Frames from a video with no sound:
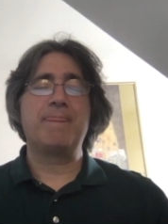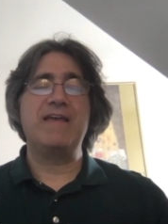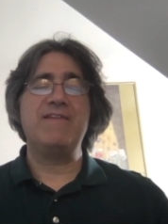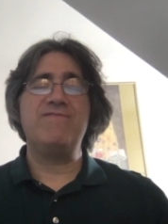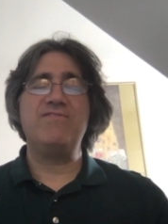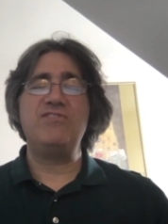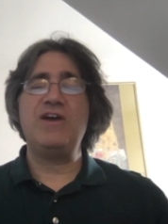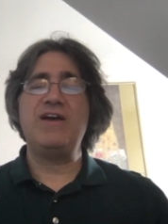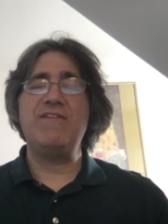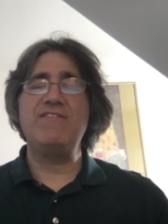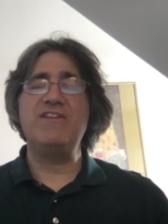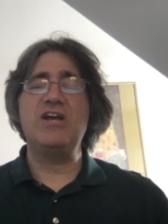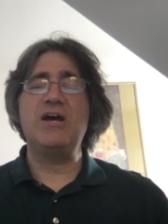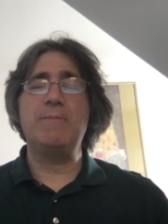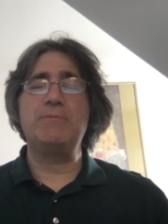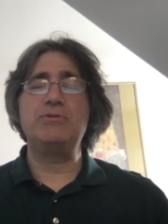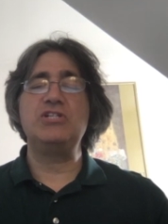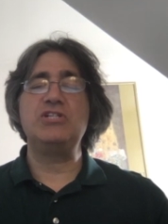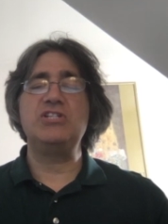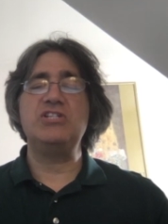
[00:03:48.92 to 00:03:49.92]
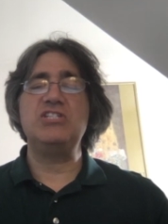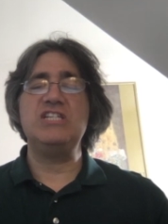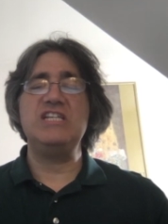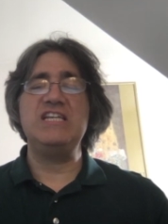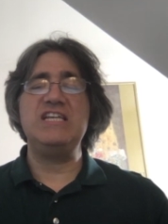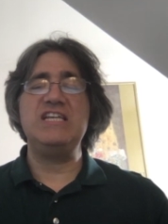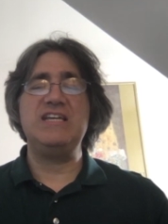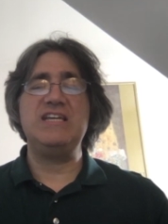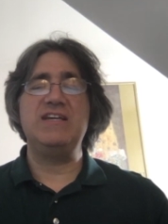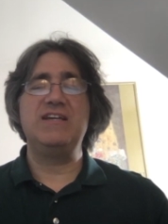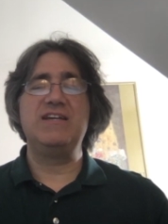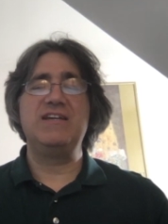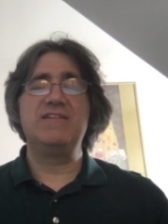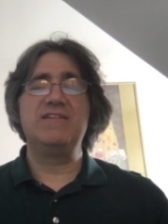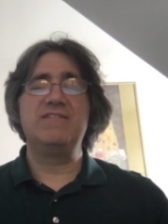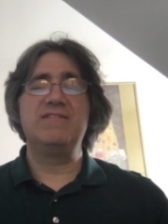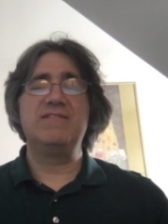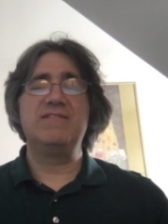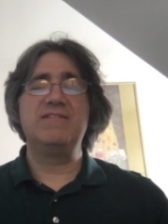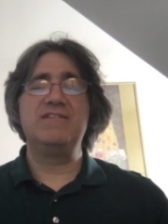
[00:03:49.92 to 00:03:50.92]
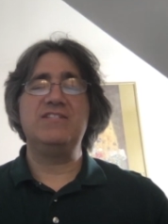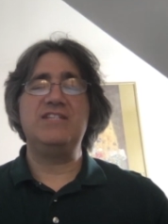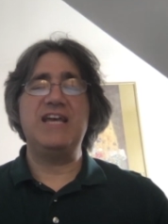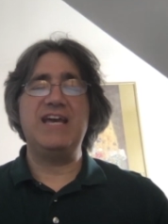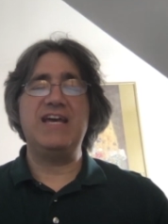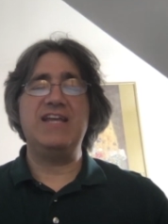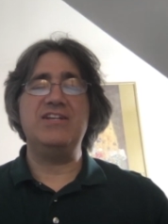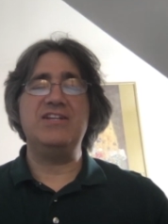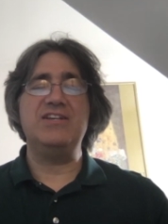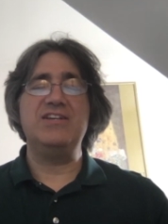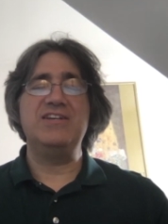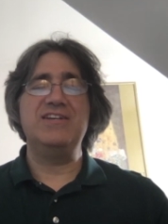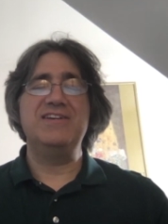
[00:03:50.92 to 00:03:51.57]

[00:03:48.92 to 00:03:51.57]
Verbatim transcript: if you have an option D, dead,